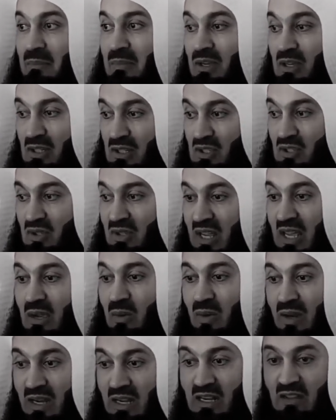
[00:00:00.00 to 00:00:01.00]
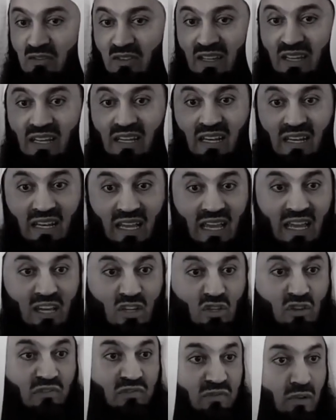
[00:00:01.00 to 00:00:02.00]
because today we are living in an age
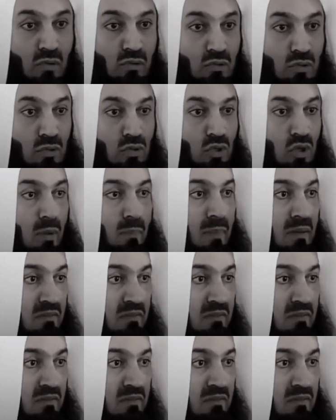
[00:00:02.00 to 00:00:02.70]
of Photoshop and